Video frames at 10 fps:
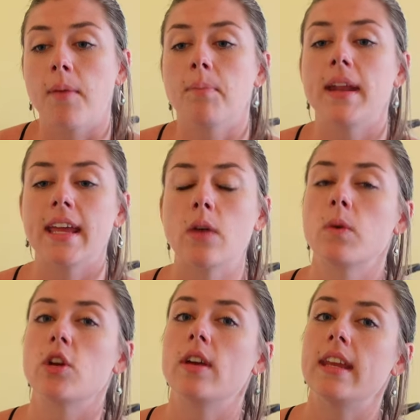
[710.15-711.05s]
But again,
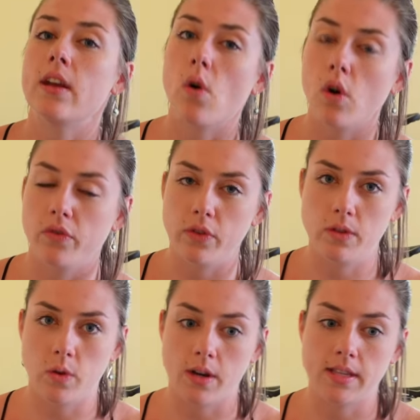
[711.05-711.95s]
when you're eating whole food
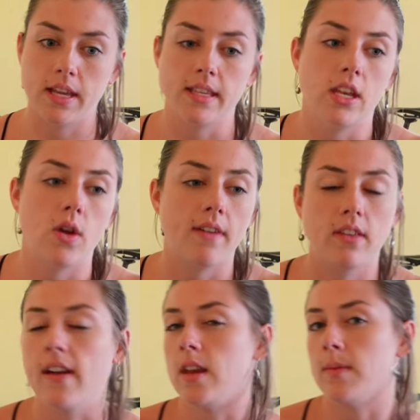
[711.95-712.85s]
sources and you have the
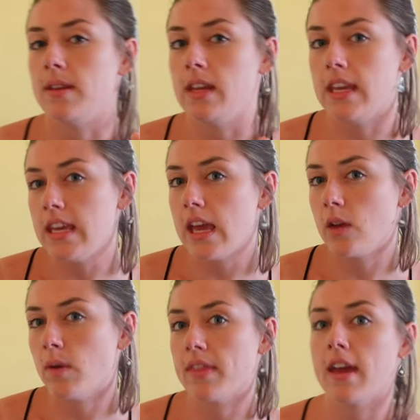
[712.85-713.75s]
vitamin E
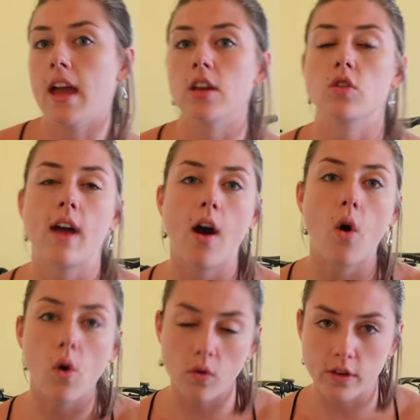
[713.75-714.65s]
in with it and you're
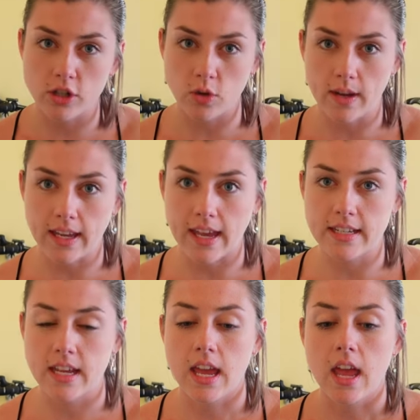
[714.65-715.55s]
not overdoing it,